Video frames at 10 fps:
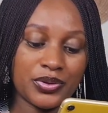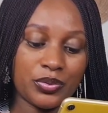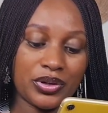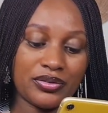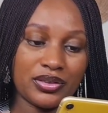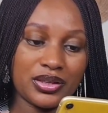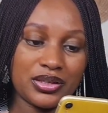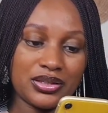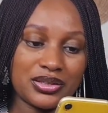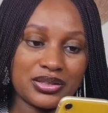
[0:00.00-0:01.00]
We have
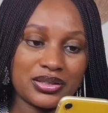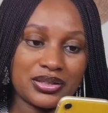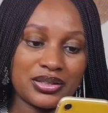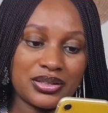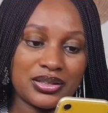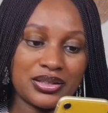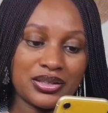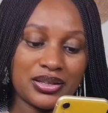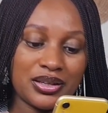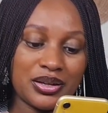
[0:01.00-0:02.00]
this.
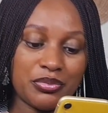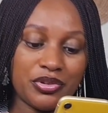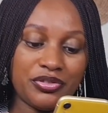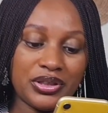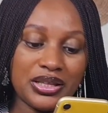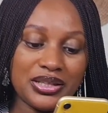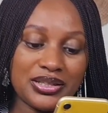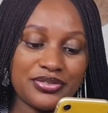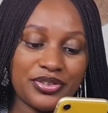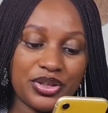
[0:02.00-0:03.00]
But for
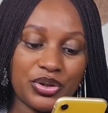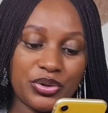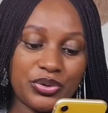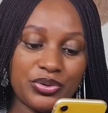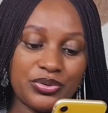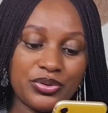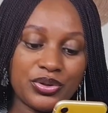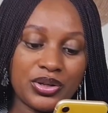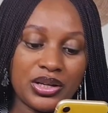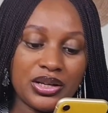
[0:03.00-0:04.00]
this video,
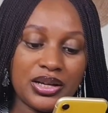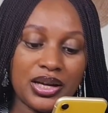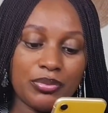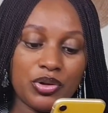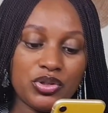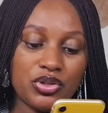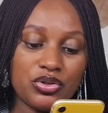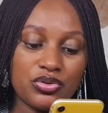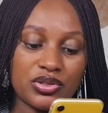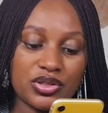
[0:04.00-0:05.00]
I'm going to
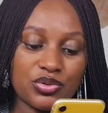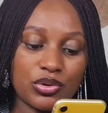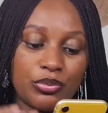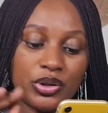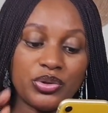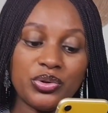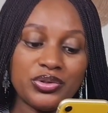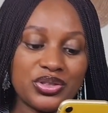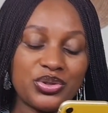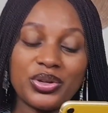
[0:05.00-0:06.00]
use this one. But
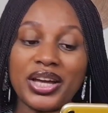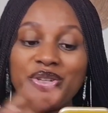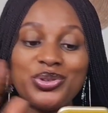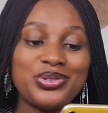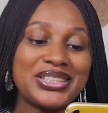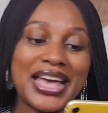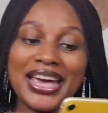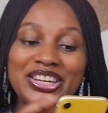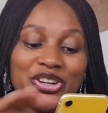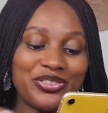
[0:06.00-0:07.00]
note, you can use
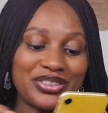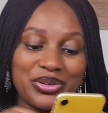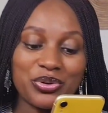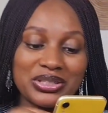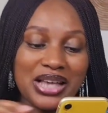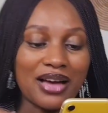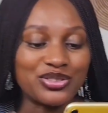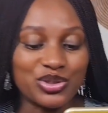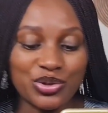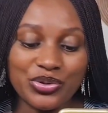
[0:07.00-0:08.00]
any of the ones I have
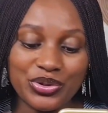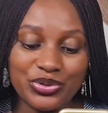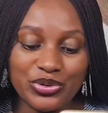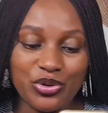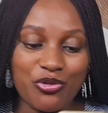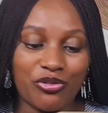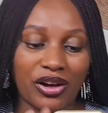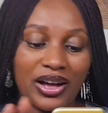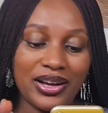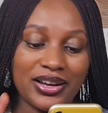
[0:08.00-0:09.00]
shown you so
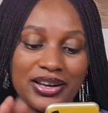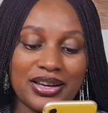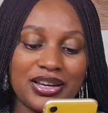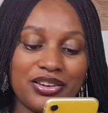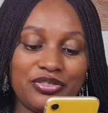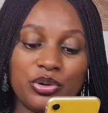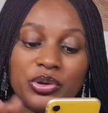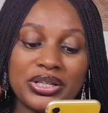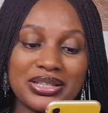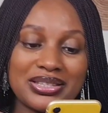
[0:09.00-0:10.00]
far,
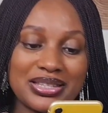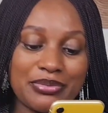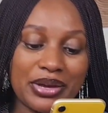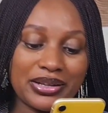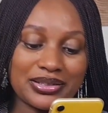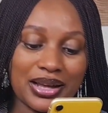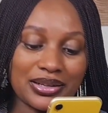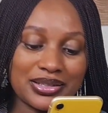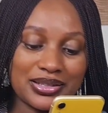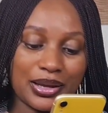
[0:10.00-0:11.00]
following the same
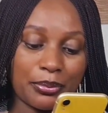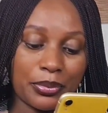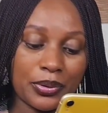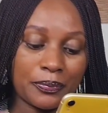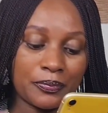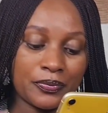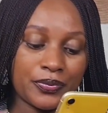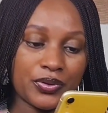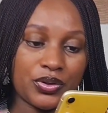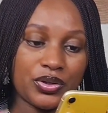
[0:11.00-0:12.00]
exact step.
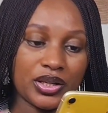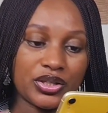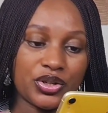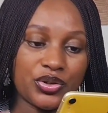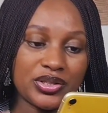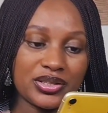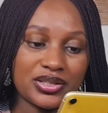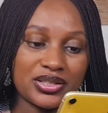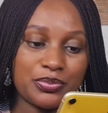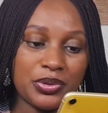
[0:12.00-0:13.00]
You can increase
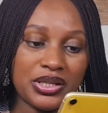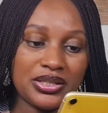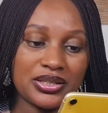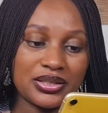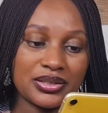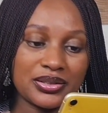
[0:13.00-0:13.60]
the speed